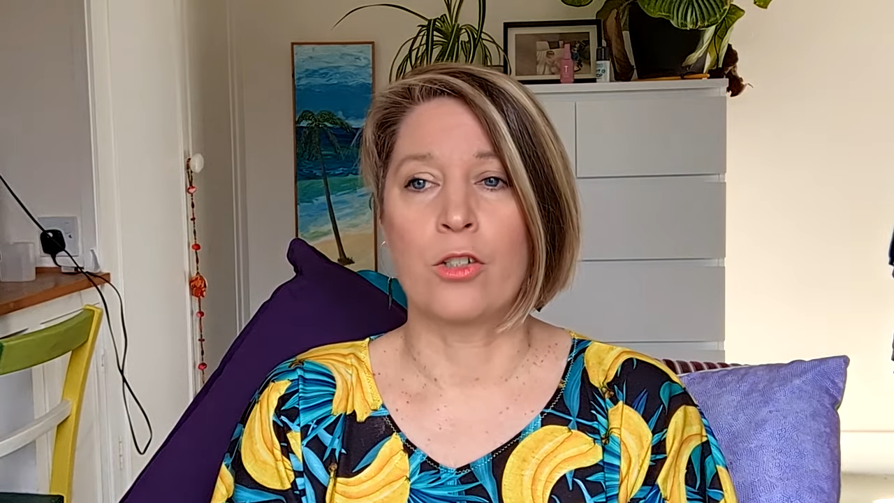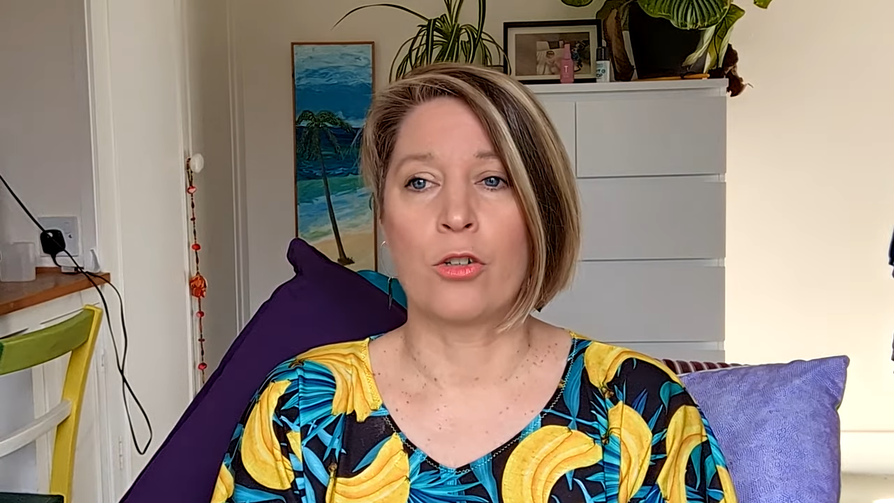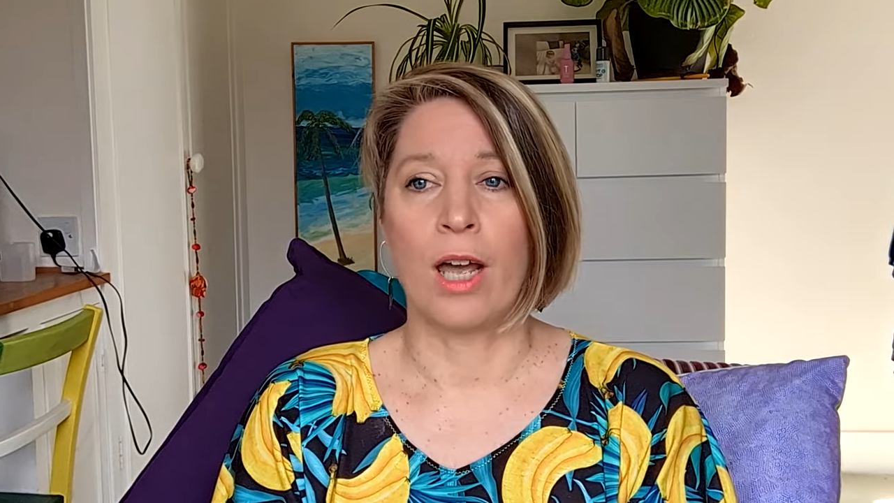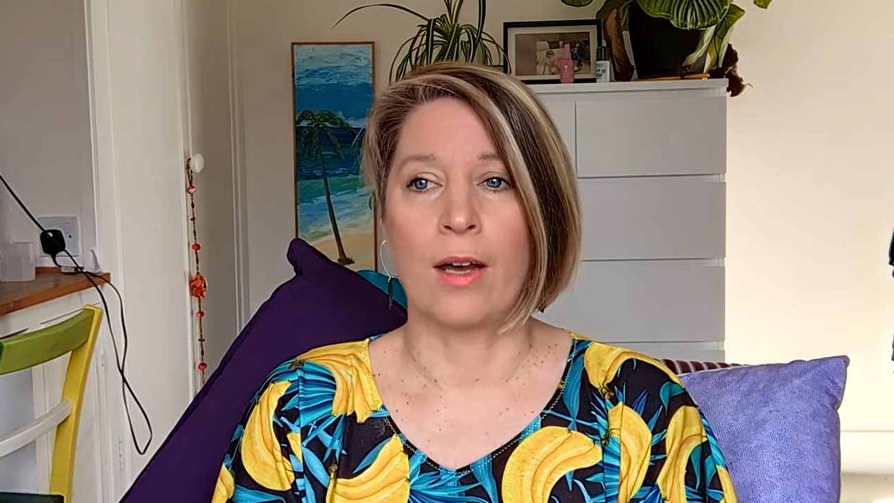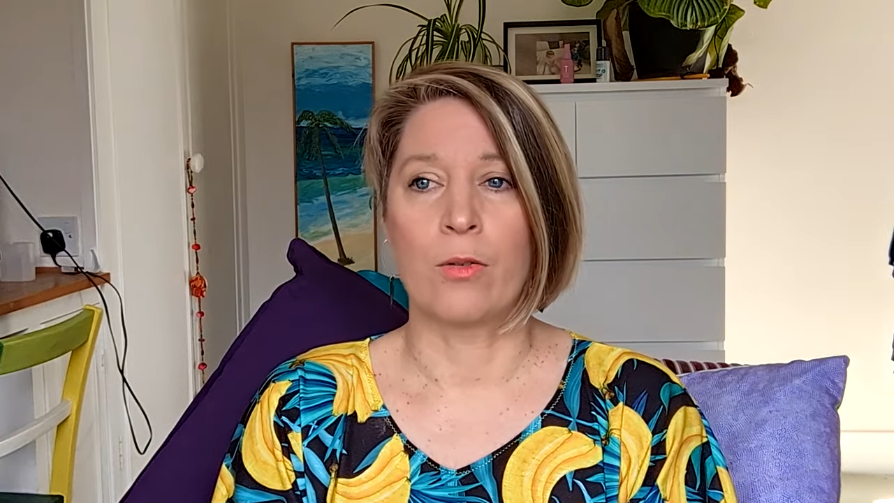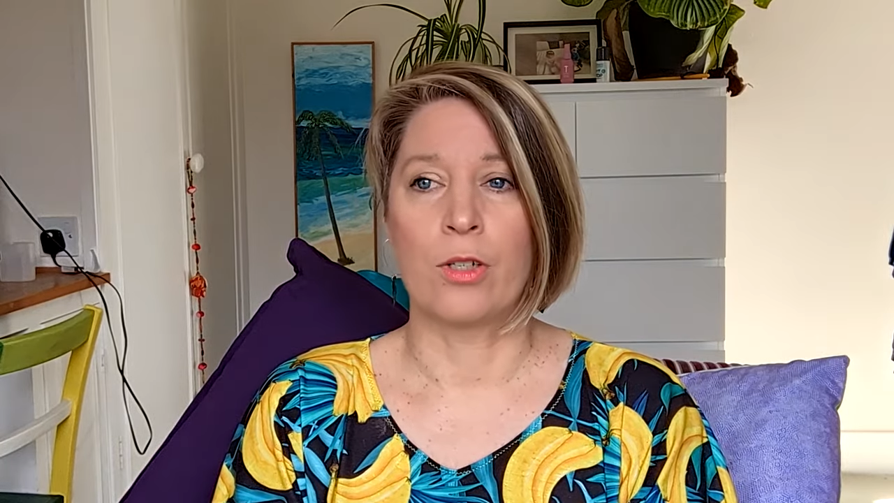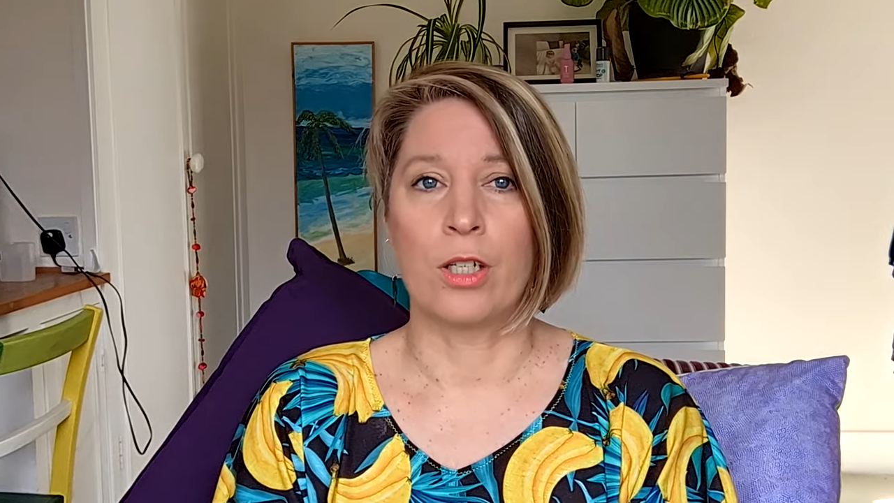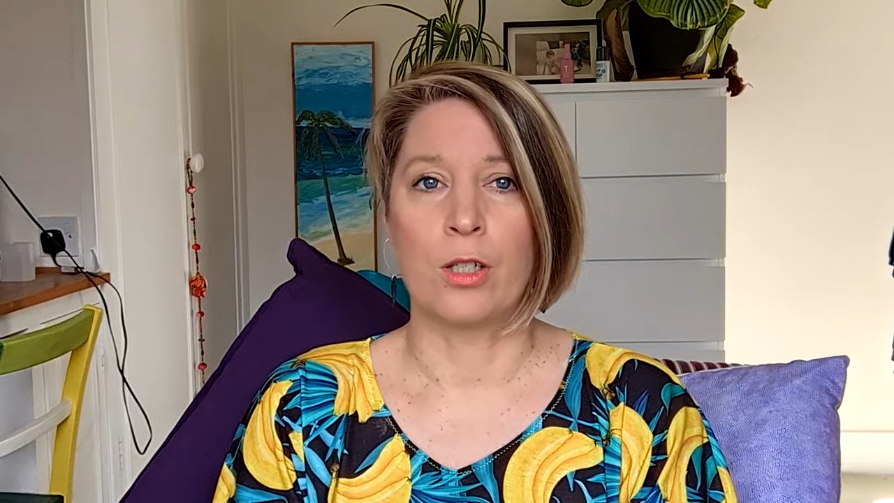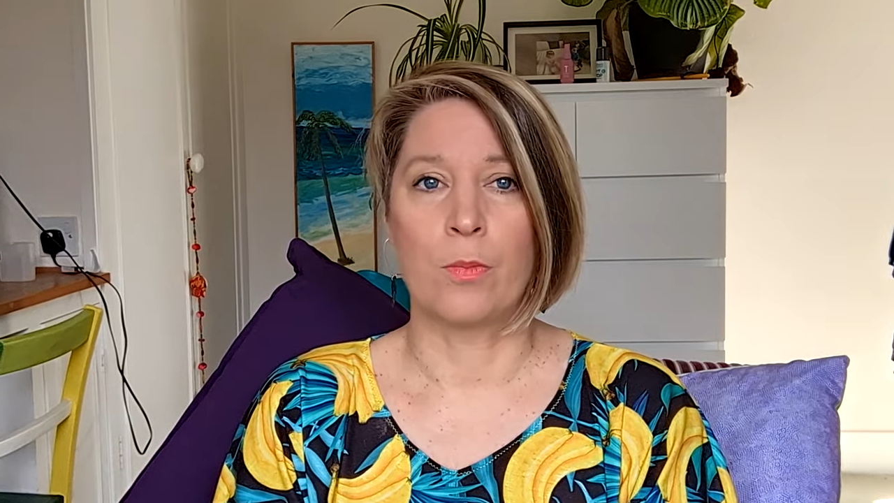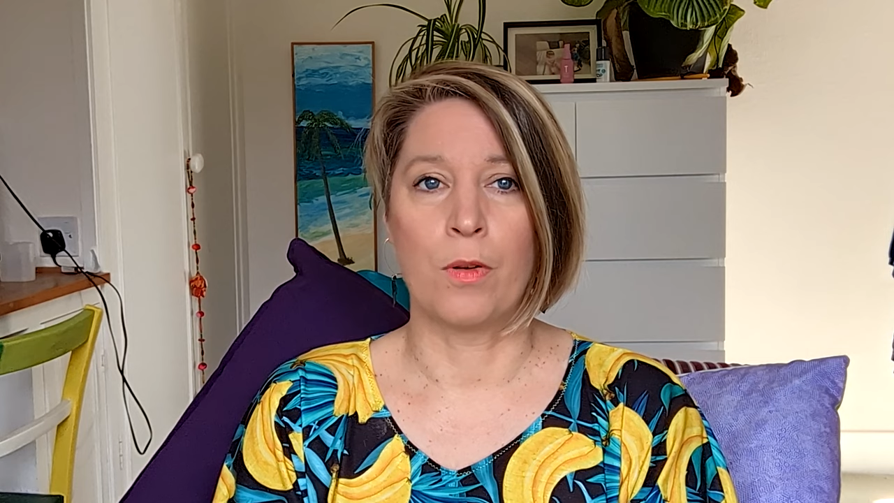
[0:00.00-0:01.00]

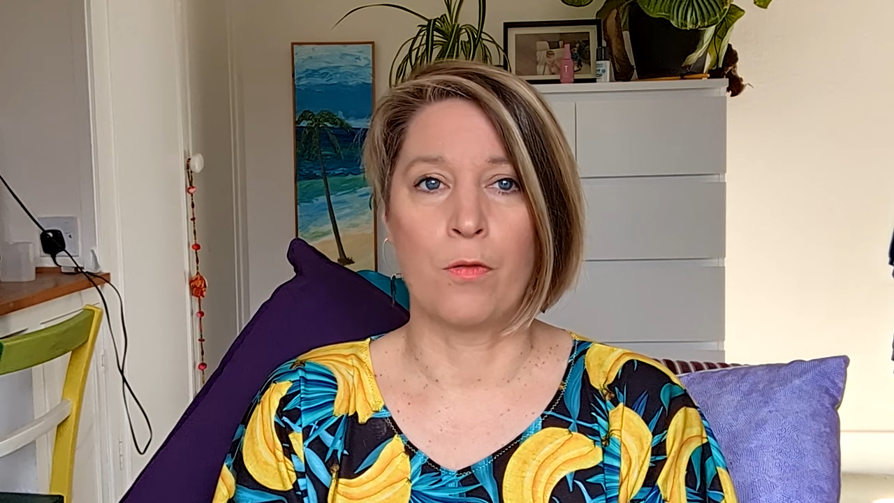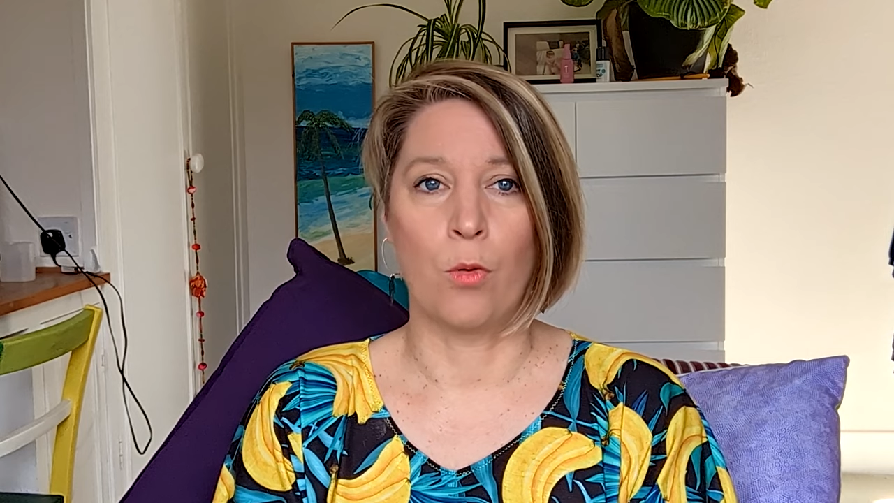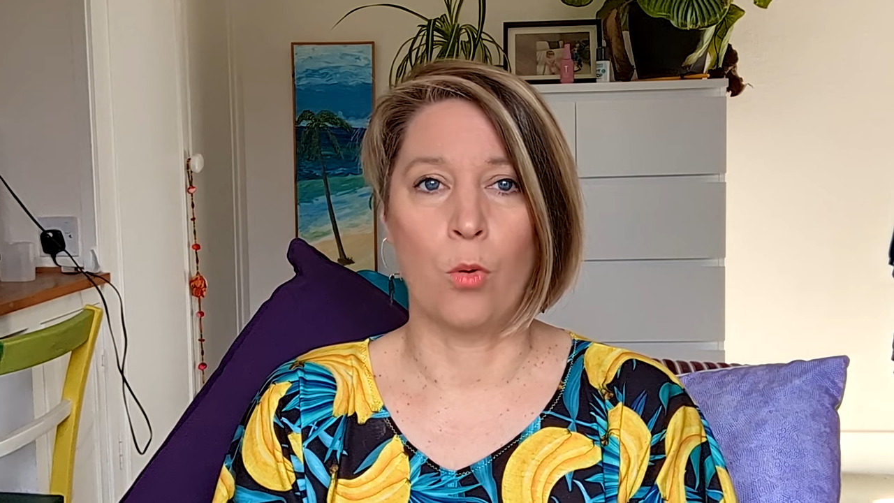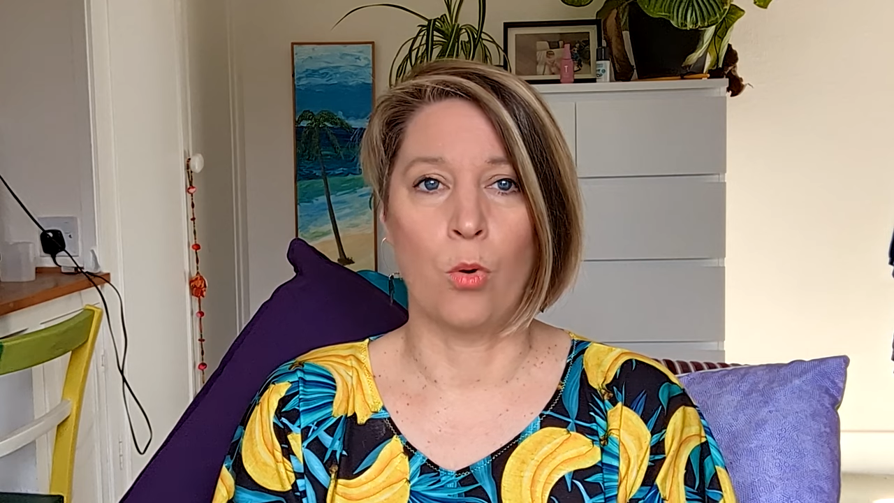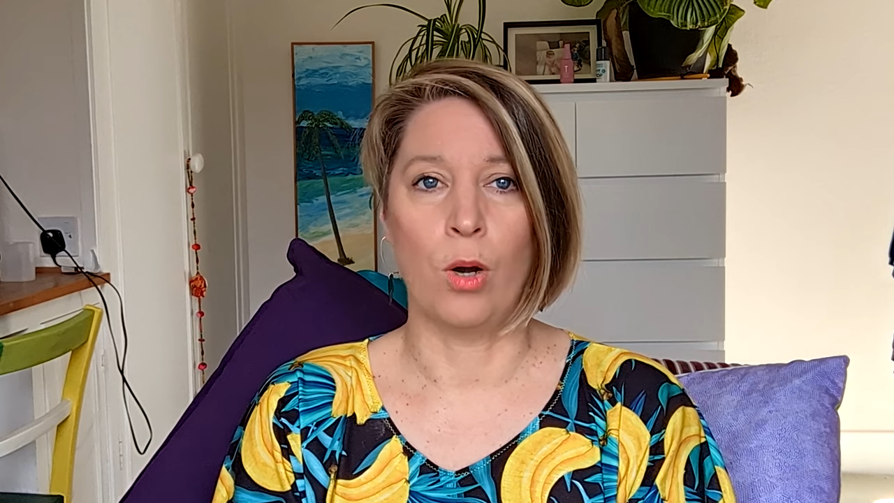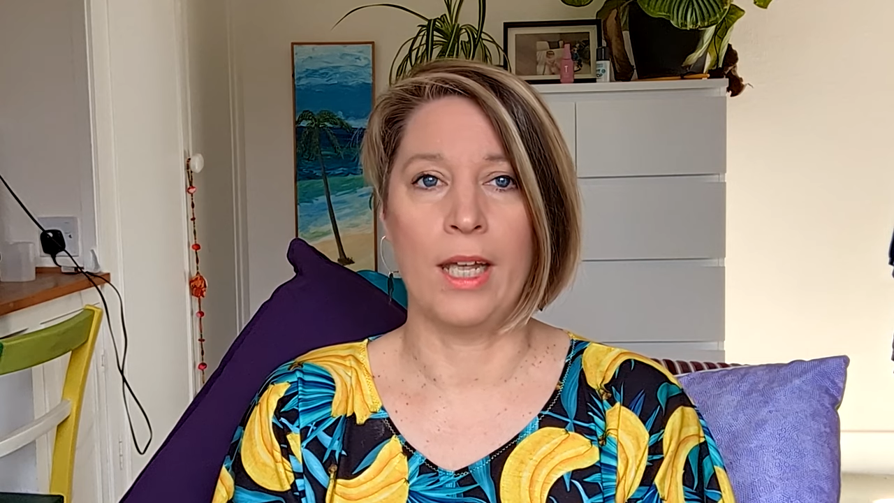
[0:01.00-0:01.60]
trousers before